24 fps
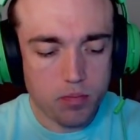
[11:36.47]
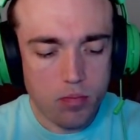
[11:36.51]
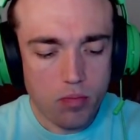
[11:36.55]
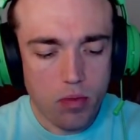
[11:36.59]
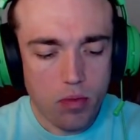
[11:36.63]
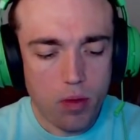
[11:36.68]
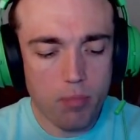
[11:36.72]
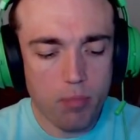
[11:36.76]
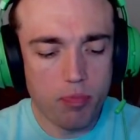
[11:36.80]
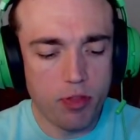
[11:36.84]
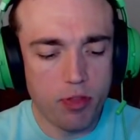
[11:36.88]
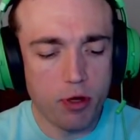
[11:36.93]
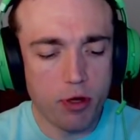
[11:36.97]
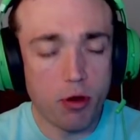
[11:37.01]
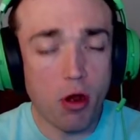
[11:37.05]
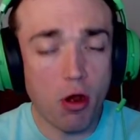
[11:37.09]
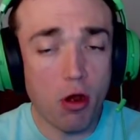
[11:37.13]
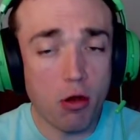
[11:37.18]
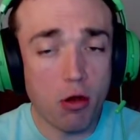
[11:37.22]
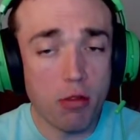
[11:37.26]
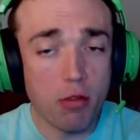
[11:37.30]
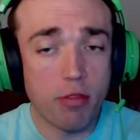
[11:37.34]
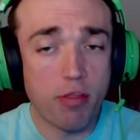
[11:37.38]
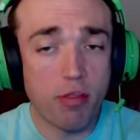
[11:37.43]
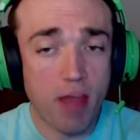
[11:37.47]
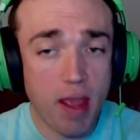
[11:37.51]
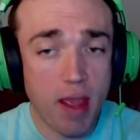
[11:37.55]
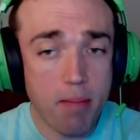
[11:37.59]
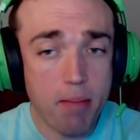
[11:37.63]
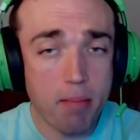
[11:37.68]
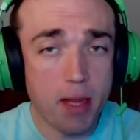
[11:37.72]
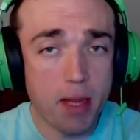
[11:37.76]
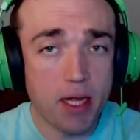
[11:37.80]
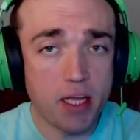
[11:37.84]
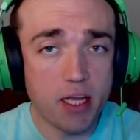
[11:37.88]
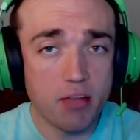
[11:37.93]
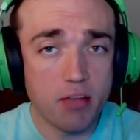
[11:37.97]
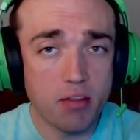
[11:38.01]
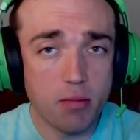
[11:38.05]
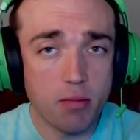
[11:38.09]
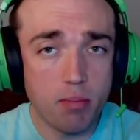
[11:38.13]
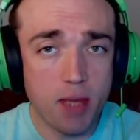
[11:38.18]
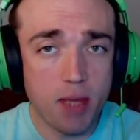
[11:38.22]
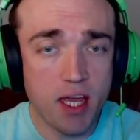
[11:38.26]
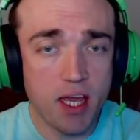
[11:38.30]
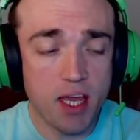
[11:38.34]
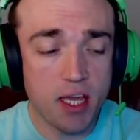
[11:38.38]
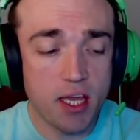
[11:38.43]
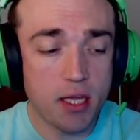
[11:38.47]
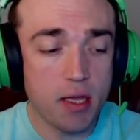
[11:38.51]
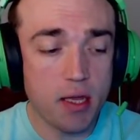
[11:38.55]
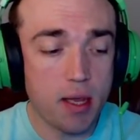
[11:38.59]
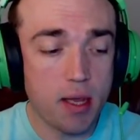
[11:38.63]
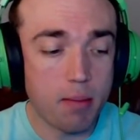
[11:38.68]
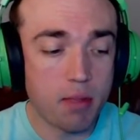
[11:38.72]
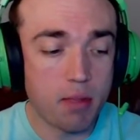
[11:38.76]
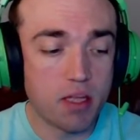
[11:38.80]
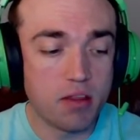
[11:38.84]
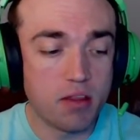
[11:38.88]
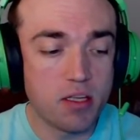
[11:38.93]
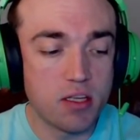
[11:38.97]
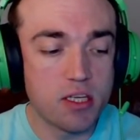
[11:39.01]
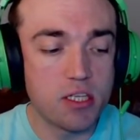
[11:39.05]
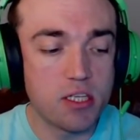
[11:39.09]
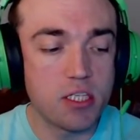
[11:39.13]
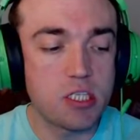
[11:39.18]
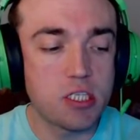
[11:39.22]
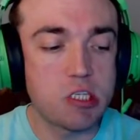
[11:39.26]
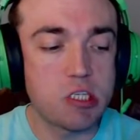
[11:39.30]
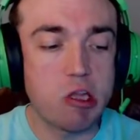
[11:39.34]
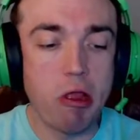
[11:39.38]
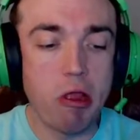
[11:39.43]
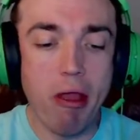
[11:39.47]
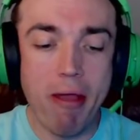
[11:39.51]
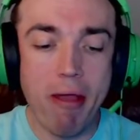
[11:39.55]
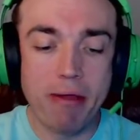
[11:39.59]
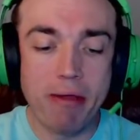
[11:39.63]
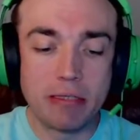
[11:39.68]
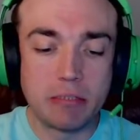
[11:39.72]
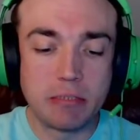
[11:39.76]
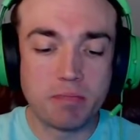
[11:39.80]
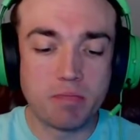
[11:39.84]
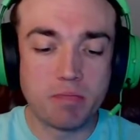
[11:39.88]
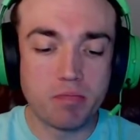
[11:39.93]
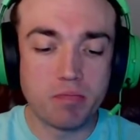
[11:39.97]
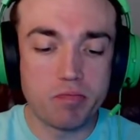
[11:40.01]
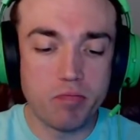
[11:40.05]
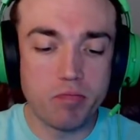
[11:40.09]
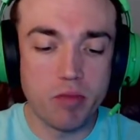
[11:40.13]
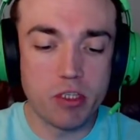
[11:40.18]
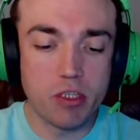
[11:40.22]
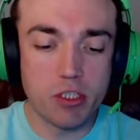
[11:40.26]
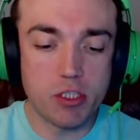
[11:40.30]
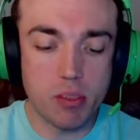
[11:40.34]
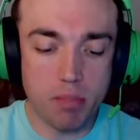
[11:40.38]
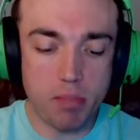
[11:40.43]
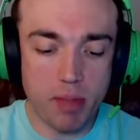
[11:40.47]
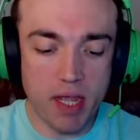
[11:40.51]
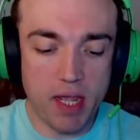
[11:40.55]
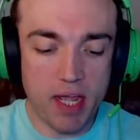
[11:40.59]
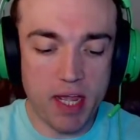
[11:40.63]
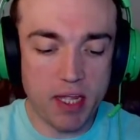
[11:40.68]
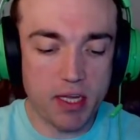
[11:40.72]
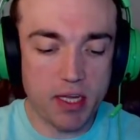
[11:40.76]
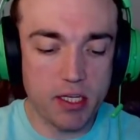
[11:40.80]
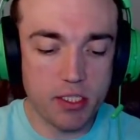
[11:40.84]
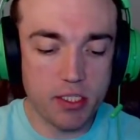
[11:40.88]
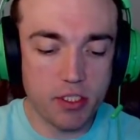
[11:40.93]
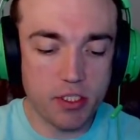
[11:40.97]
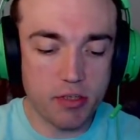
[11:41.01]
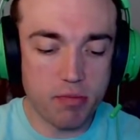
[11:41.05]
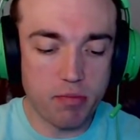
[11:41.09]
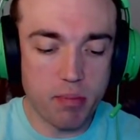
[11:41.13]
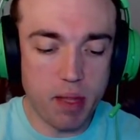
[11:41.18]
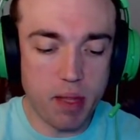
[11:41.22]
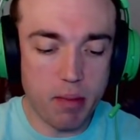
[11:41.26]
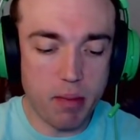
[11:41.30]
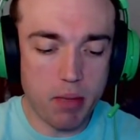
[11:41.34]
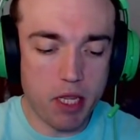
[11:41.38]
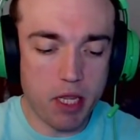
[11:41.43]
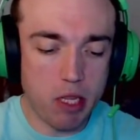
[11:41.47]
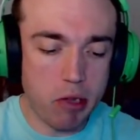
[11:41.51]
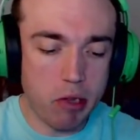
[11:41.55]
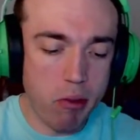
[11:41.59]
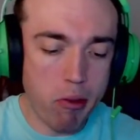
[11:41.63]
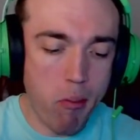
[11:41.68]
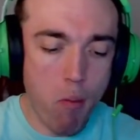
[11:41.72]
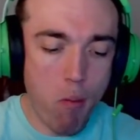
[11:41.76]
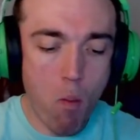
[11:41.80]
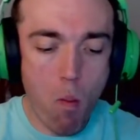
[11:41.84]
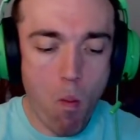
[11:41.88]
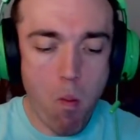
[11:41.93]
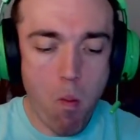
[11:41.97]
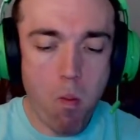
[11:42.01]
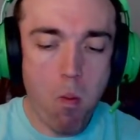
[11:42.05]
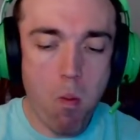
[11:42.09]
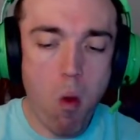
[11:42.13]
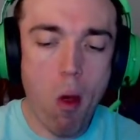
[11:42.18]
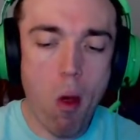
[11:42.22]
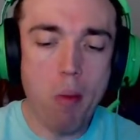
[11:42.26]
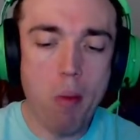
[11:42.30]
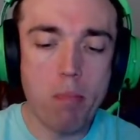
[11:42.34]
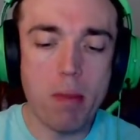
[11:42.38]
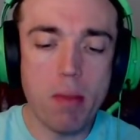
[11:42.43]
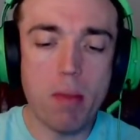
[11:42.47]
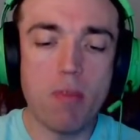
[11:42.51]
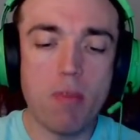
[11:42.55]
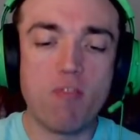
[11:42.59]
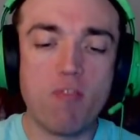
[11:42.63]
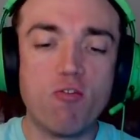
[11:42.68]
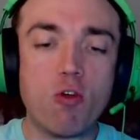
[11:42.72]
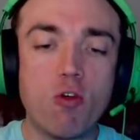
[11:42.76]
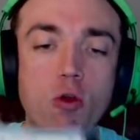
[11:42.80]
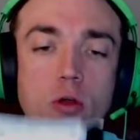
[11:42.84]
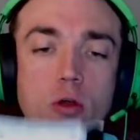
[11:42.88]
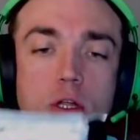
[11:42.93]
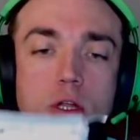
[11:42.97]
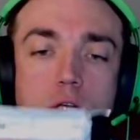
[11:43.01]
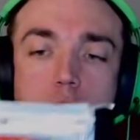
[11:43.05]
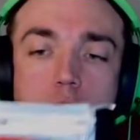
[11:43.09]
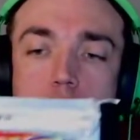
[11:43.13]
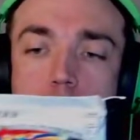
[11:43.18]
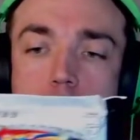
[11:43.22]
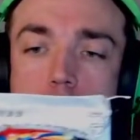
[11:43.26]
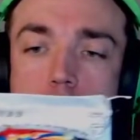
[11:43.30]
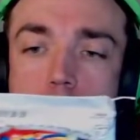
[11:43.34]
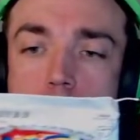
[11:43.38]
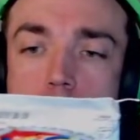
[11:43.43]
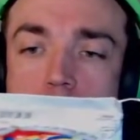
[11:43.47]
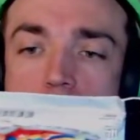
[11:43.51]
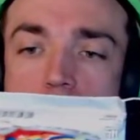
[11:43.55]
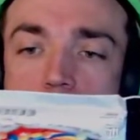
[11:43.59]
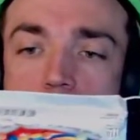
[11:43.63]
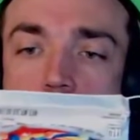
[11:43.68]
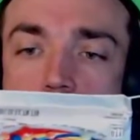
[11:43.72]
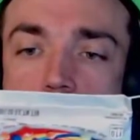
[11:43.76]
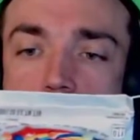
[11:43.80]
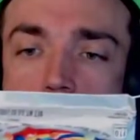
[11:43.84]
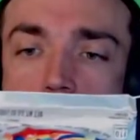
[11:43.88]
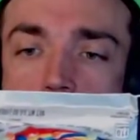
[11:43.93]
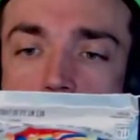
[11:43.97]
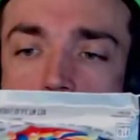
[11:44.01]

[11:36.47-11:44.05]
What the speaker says: there aren't that many in the bag. I mean, this is a package of maybe 40 or so pieces.